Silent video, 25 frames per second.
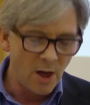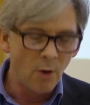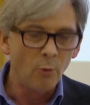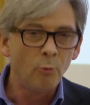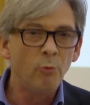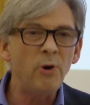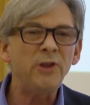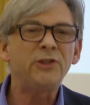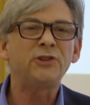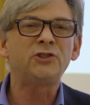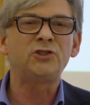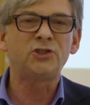
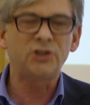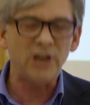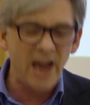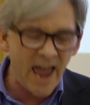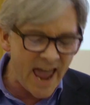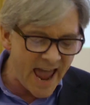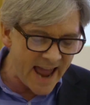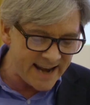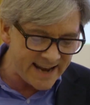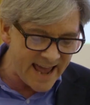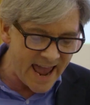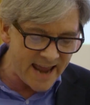with
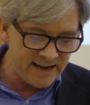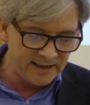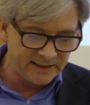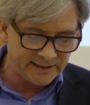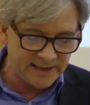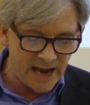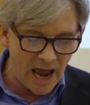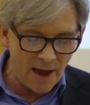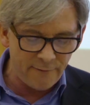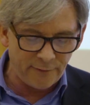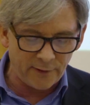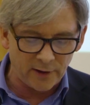shared
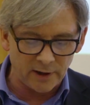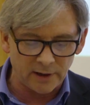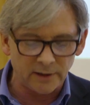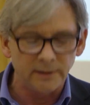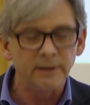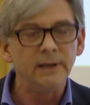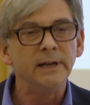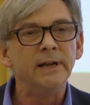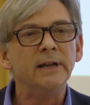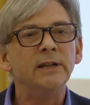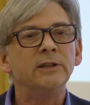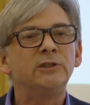endeavour
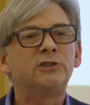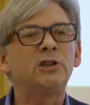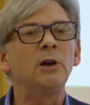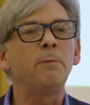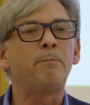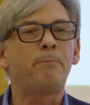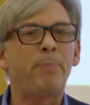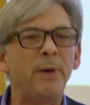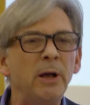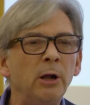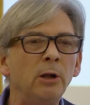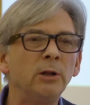to
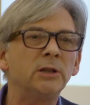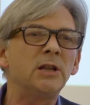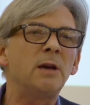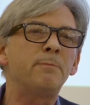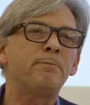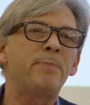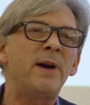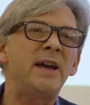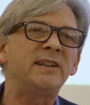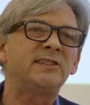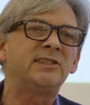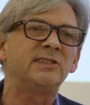build a
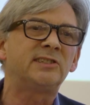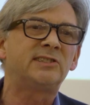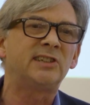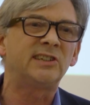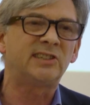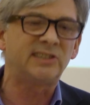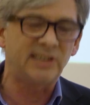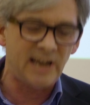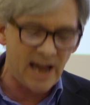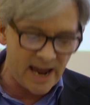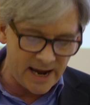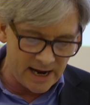better
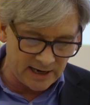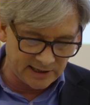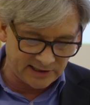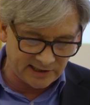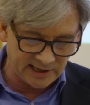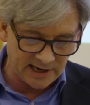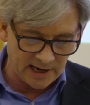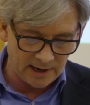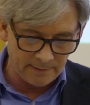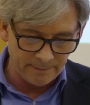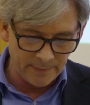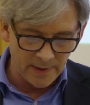
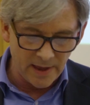society